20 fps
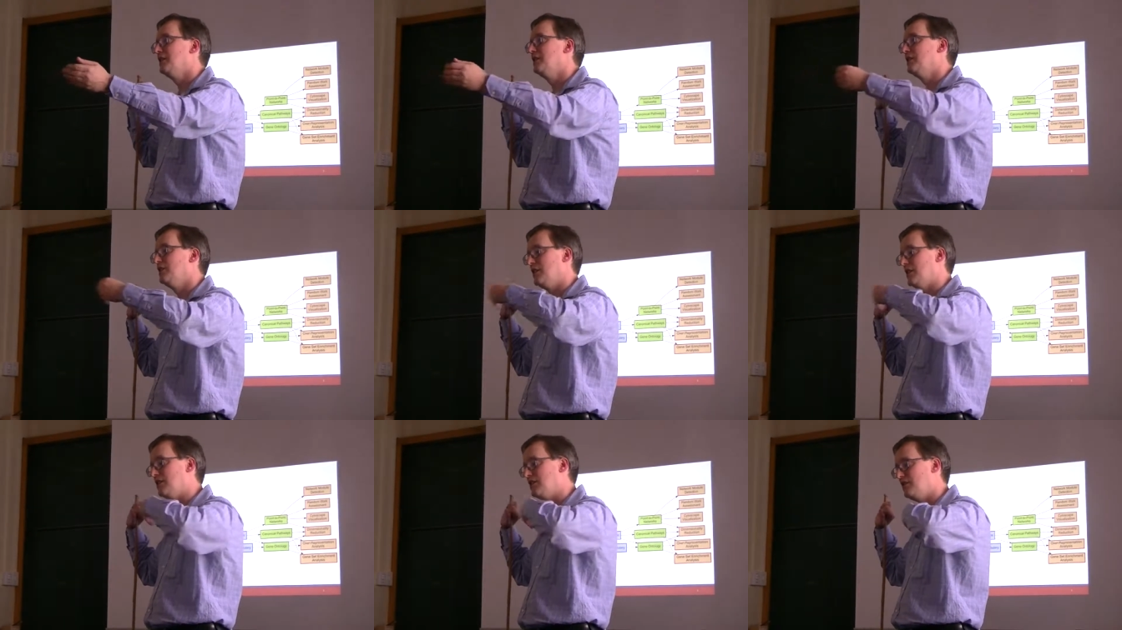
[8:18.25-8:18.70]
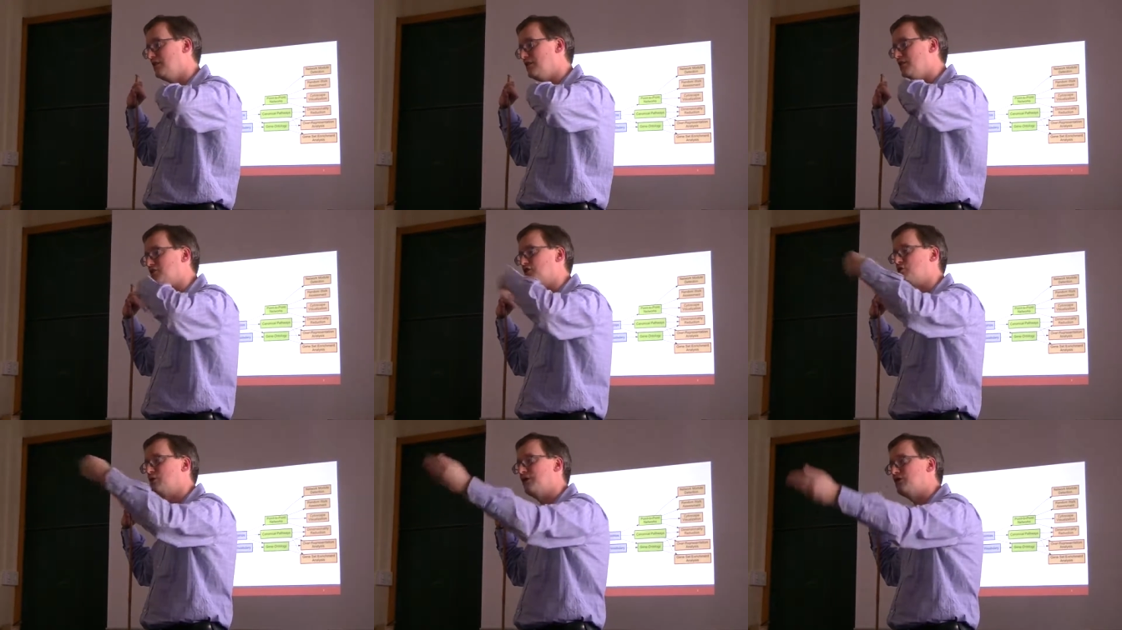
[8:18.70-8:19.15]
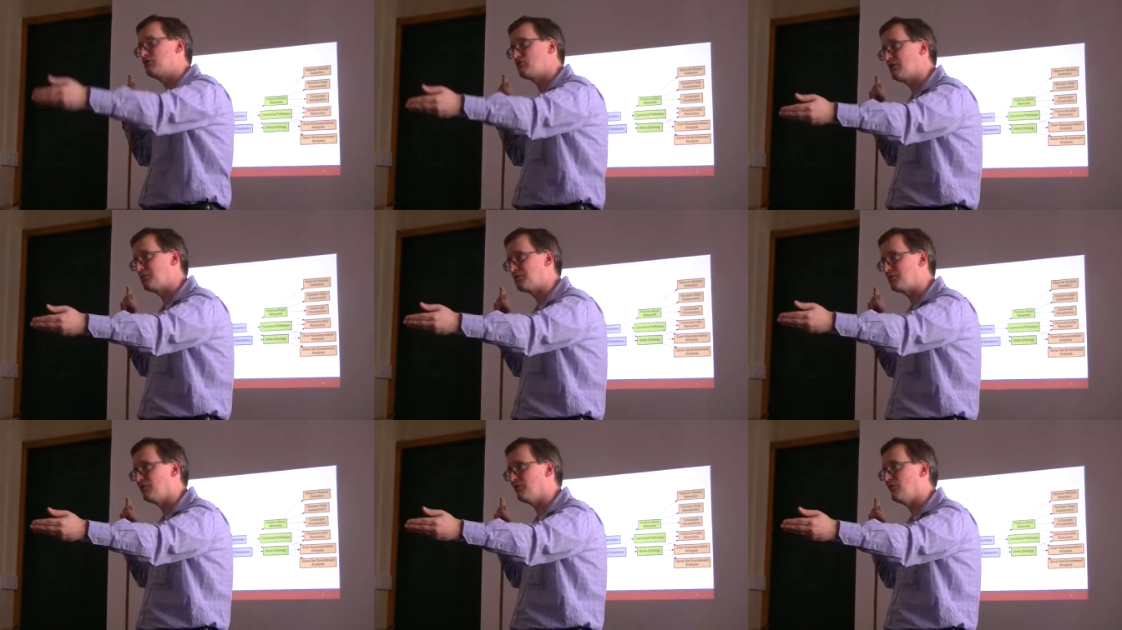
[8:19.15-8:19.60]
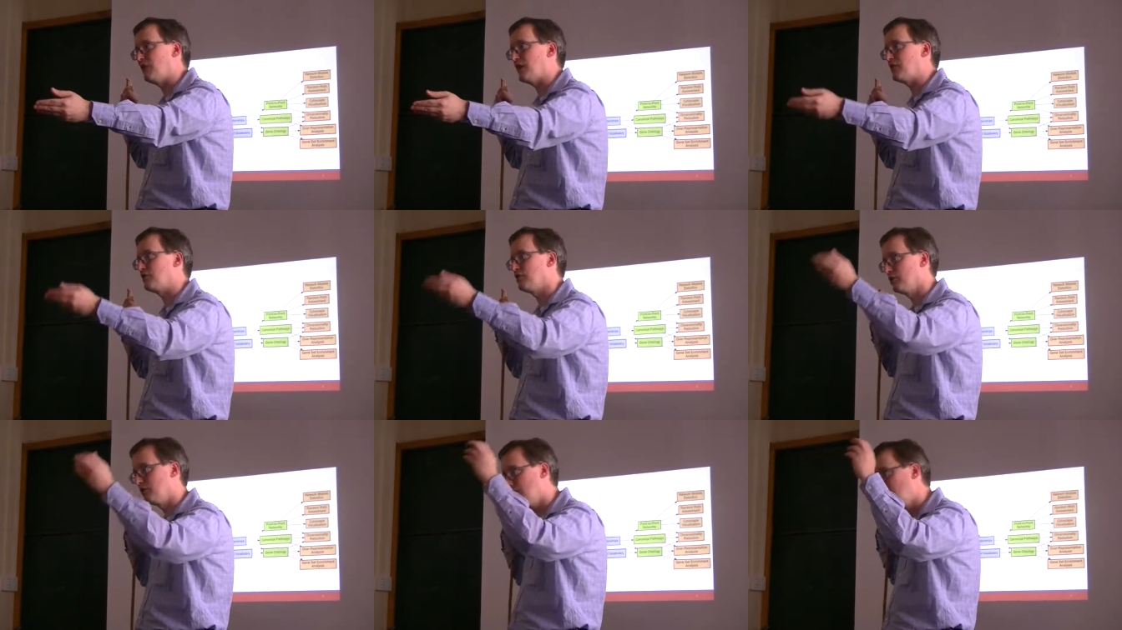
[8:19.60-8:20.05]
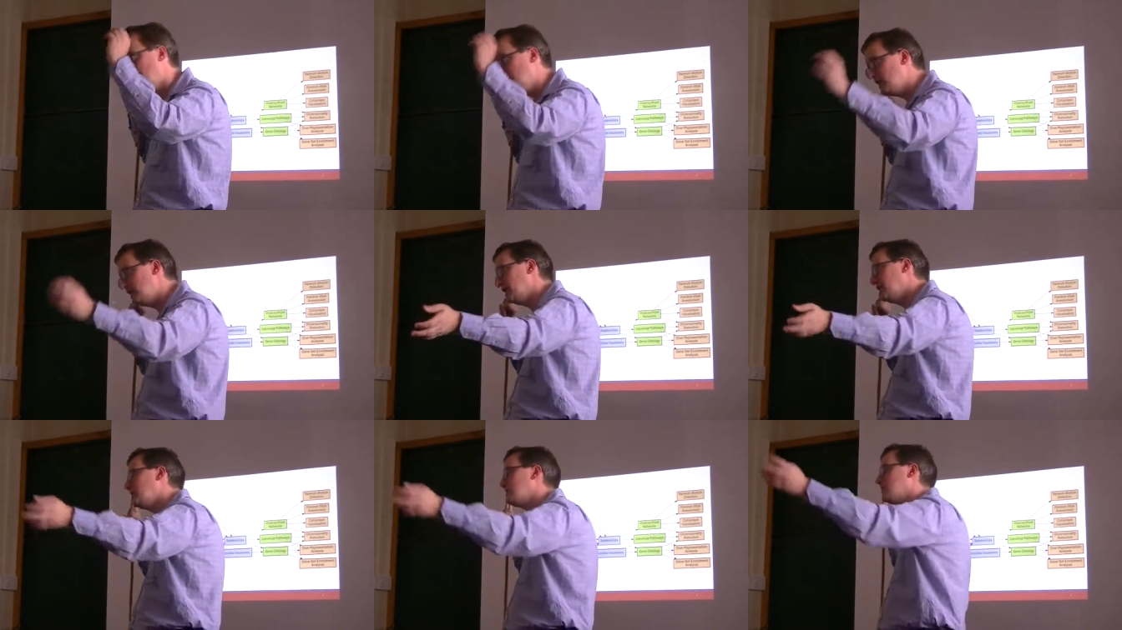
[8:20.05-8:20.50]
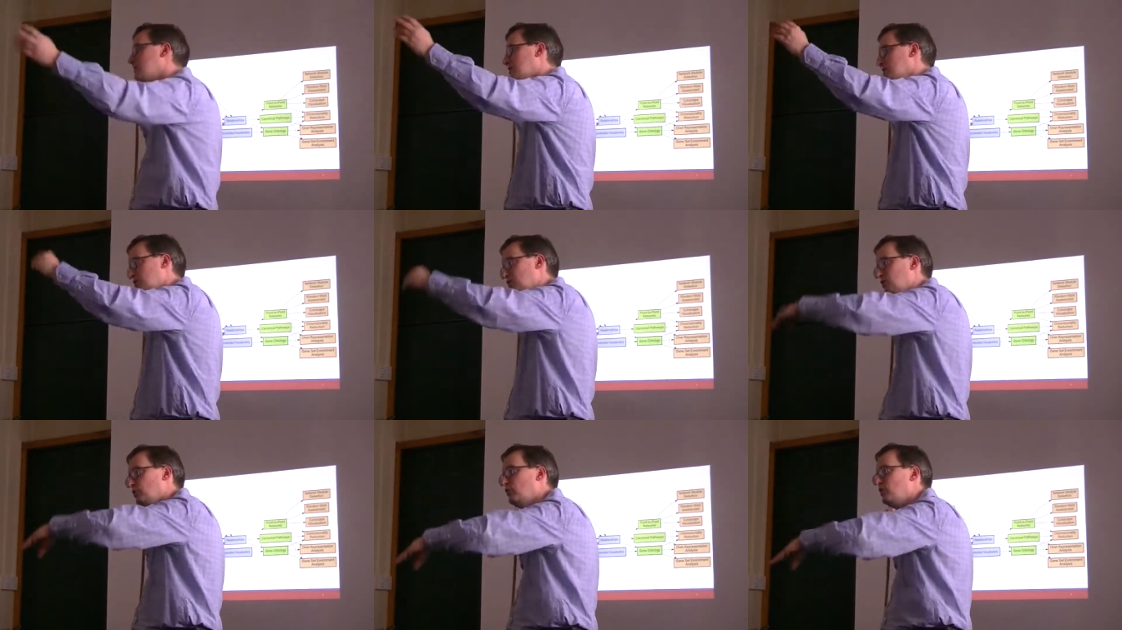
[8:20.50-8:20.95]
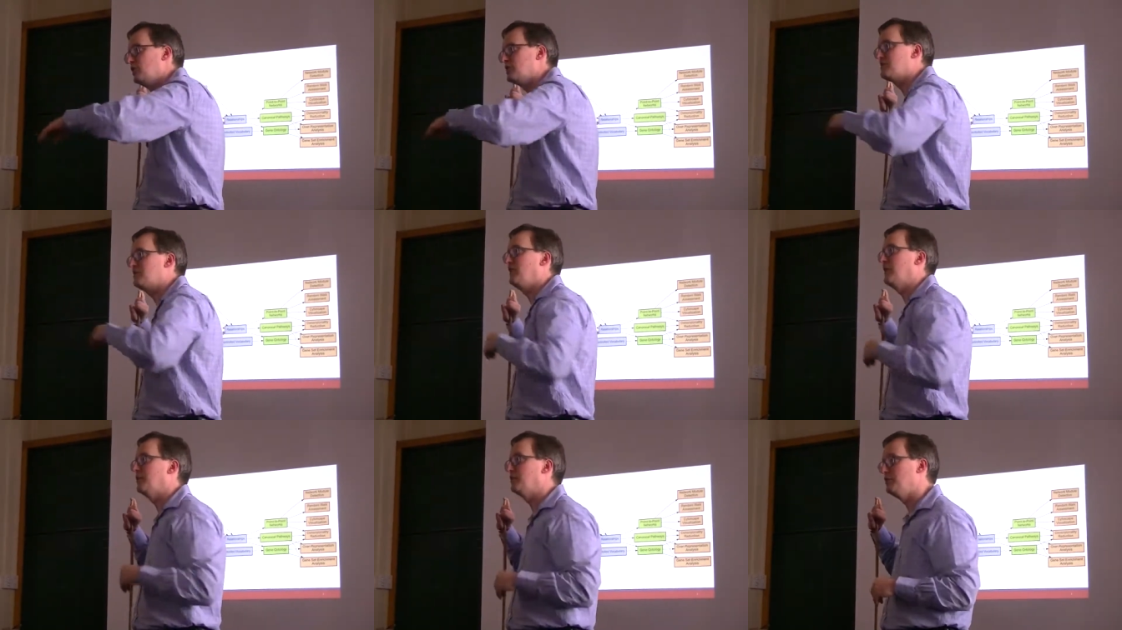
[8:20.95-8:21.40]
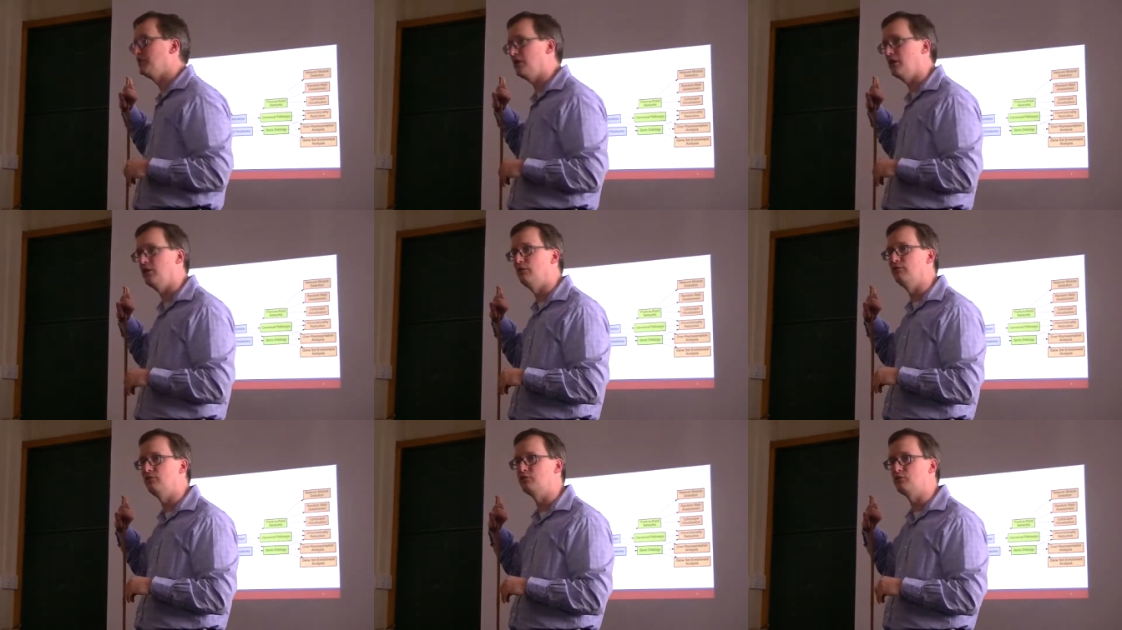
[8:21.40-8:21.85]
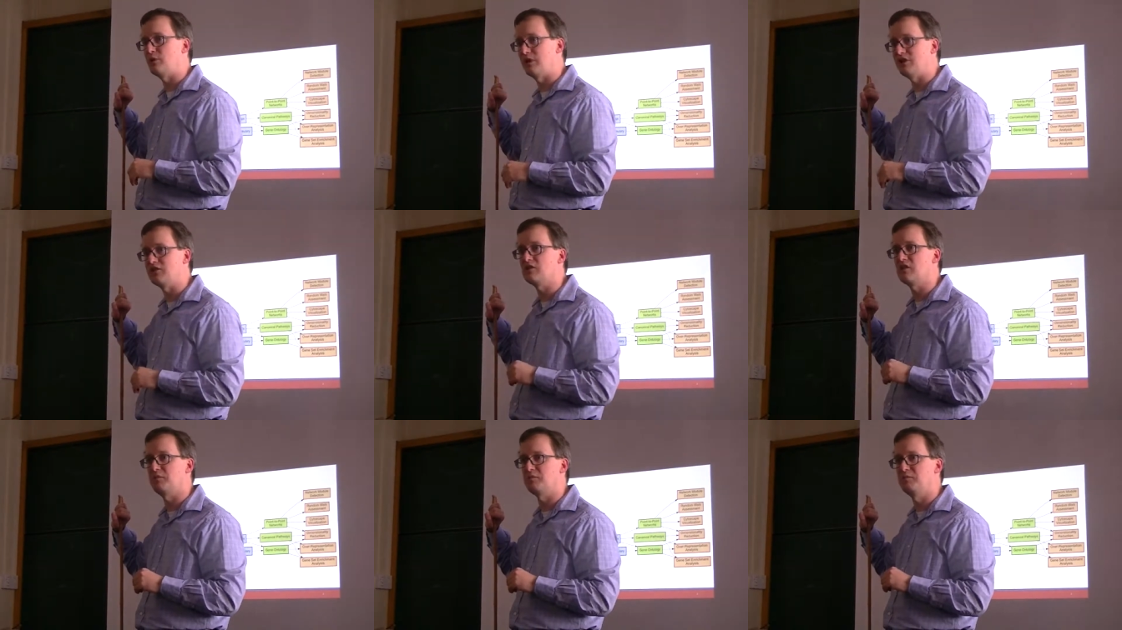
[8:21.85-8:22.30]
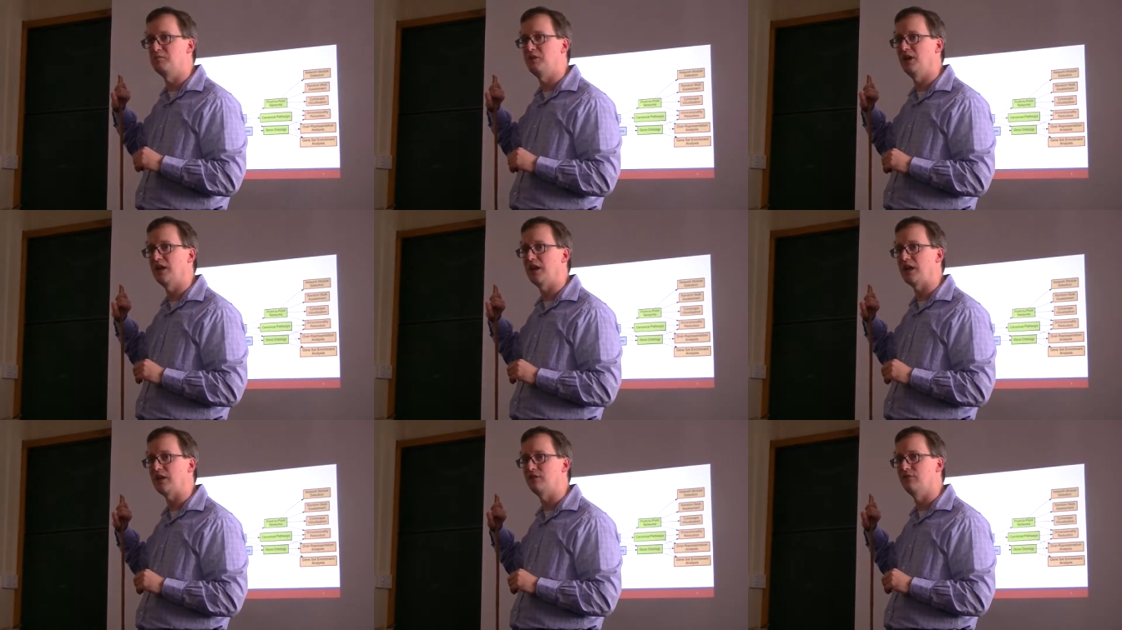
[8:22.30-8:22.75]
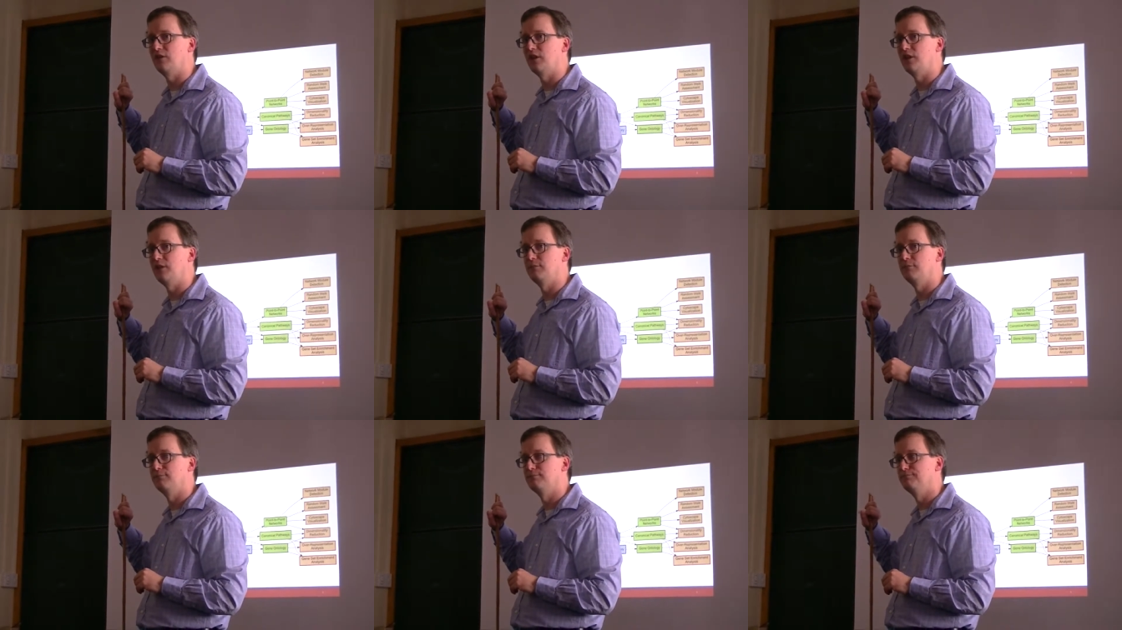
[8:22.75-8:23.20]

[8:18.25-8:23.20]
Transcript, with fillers: that this transcription factor leads to this family of transcripts being activated.